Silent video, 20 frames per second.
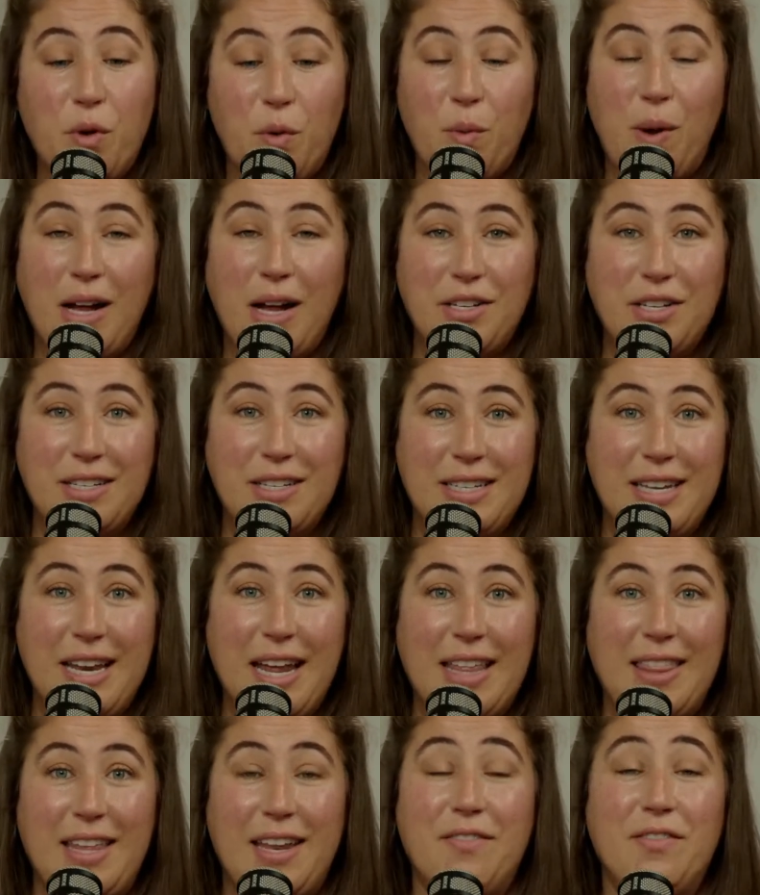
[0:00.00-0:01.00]
are watching
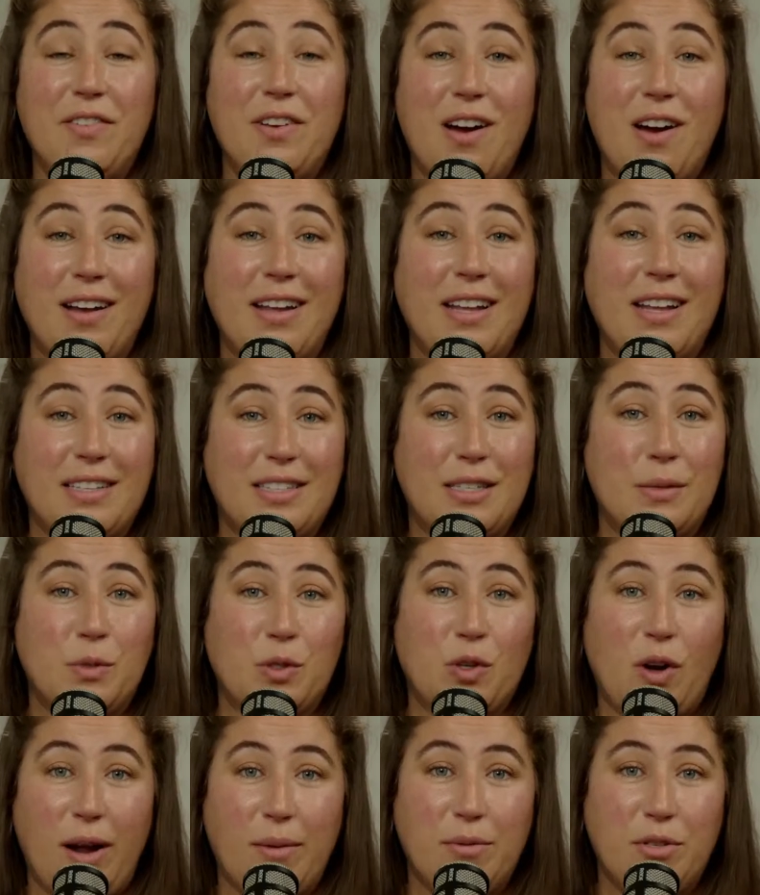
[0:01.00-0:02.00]
today that have not yet
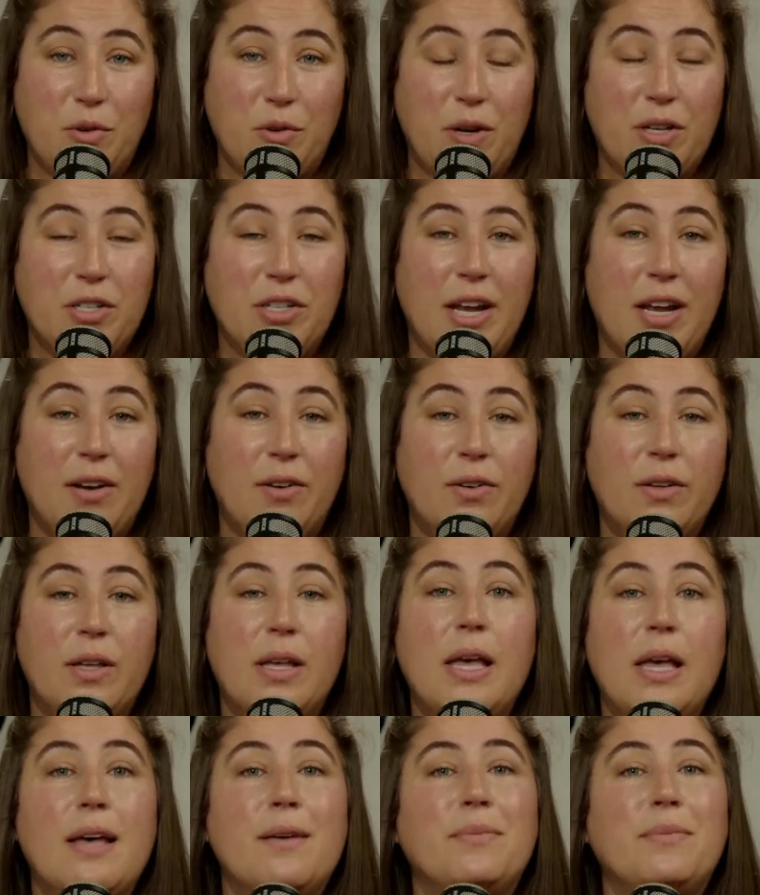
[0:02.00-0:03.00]
subscribed to our channel,
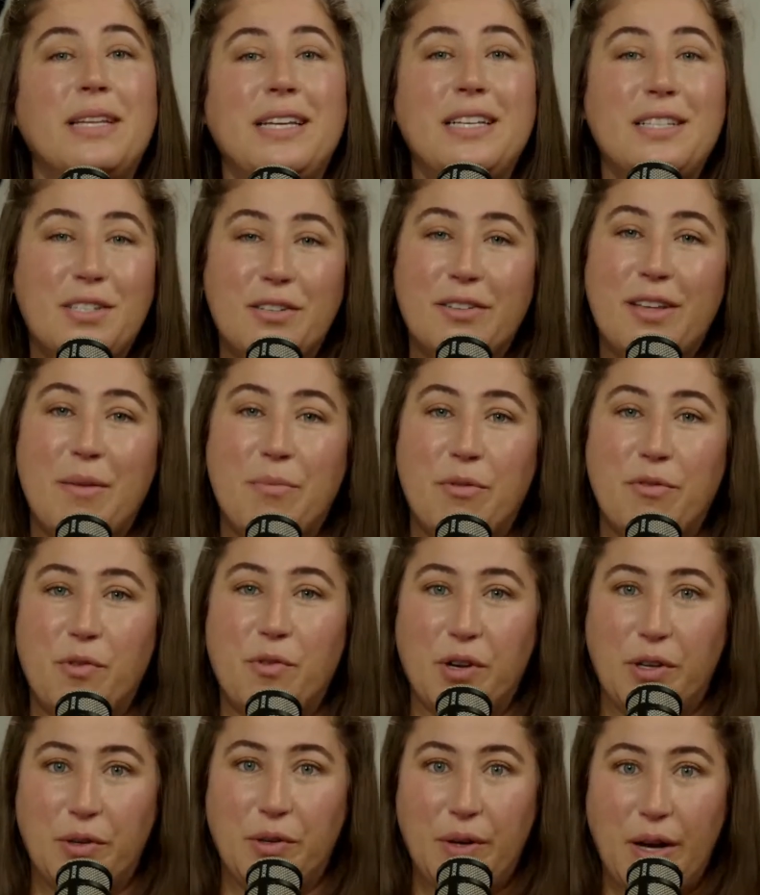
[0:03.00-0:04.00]
please do that
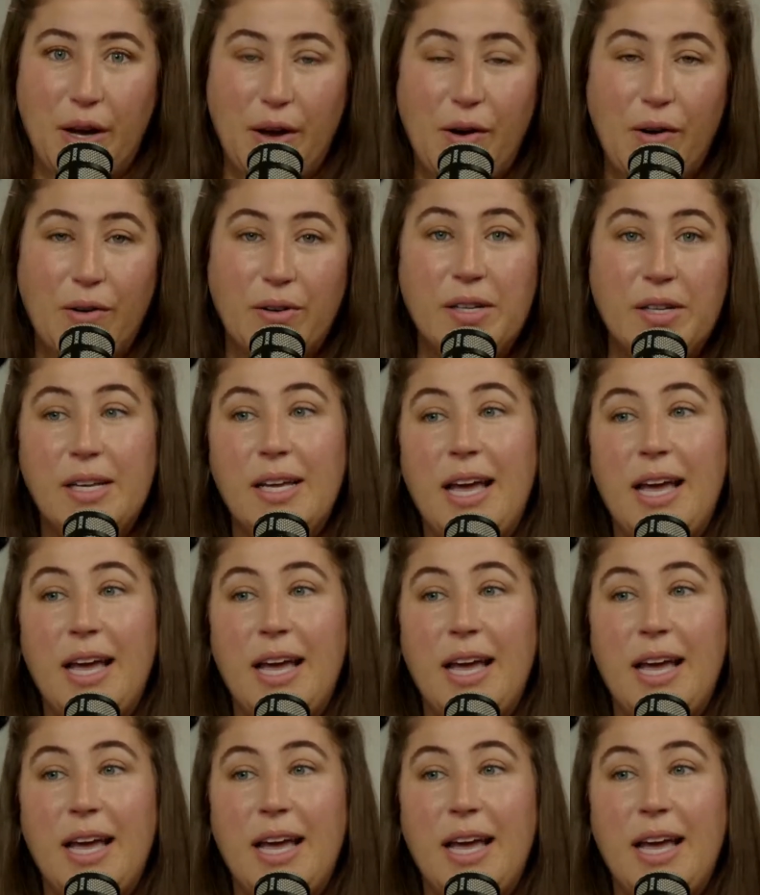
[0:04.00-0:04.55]
before you go.